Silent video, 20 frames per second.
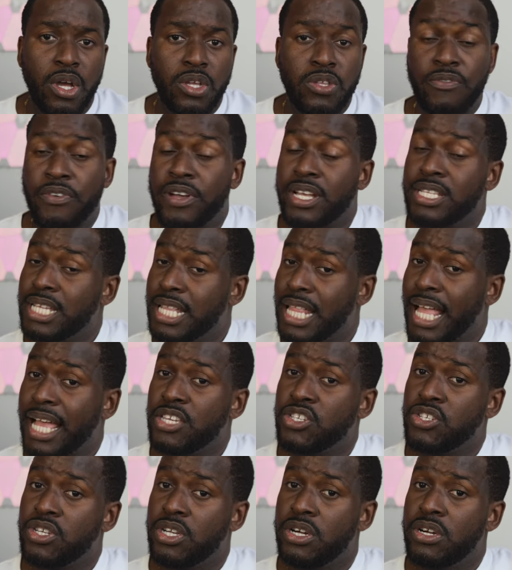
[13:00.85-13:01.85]
Don't forget to
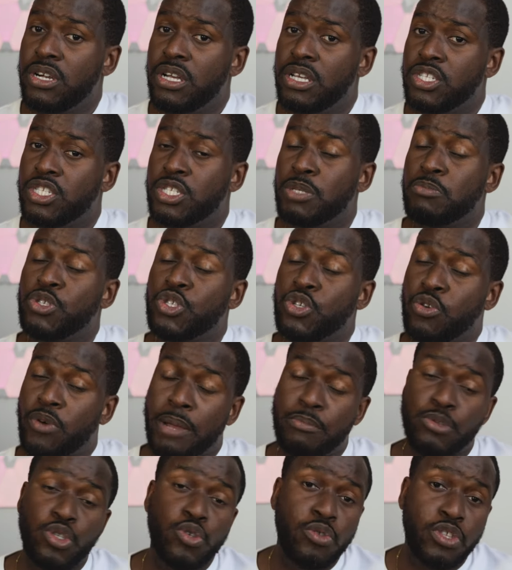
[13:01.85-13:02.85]
like, share,
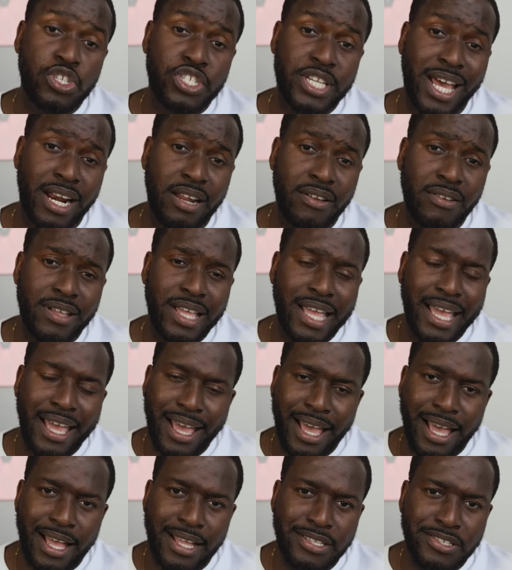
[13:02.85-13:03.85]
subscribe to the channel,
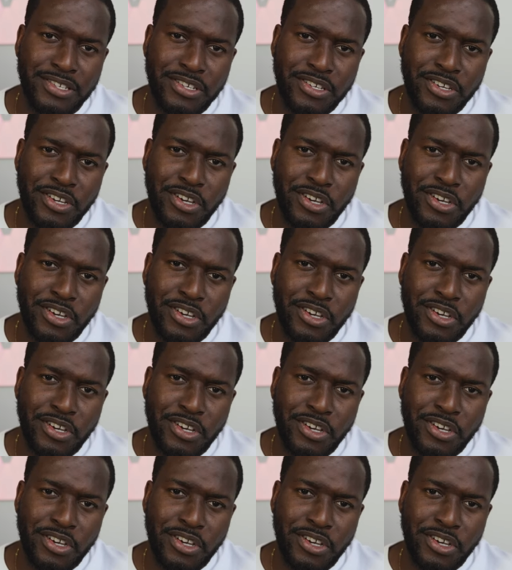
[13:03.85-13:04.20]
and